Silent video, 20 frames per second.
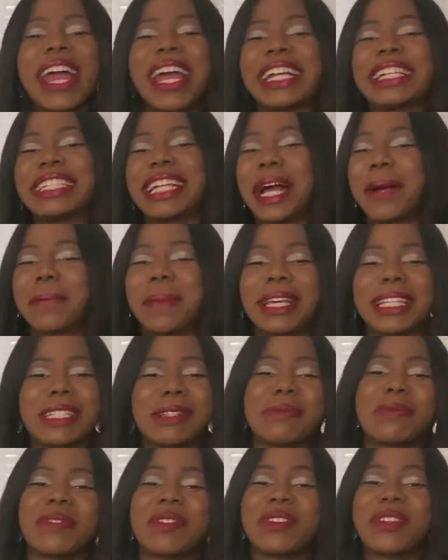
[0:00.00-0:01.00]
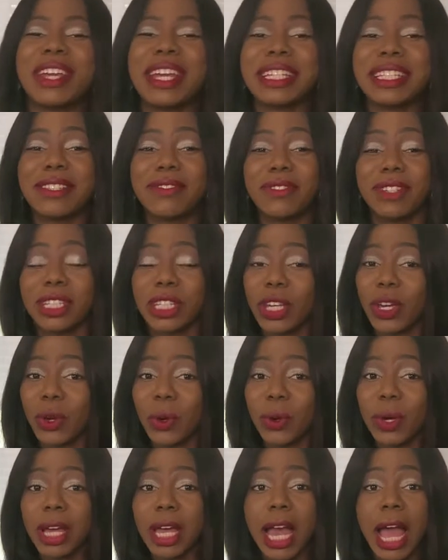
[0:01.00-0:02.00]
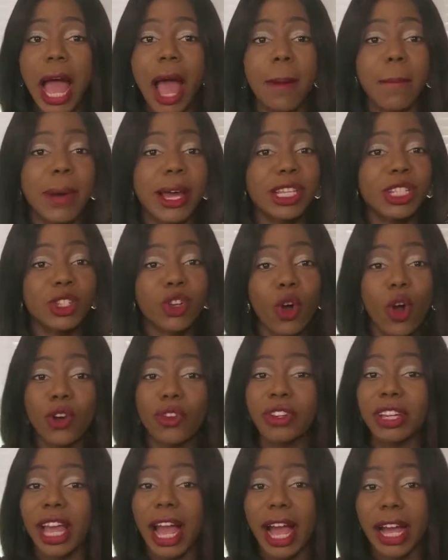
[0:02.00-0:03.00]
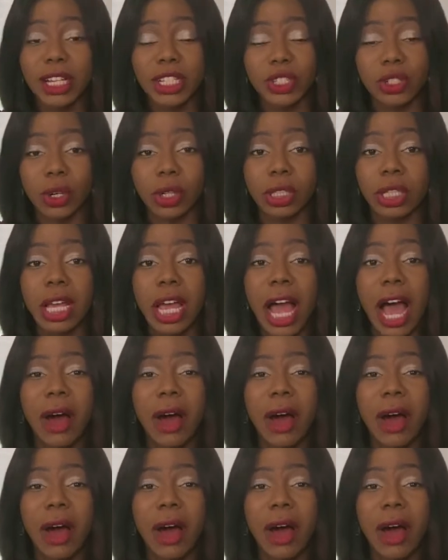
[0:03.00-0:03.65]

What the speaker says: exam experience video and my score reaction,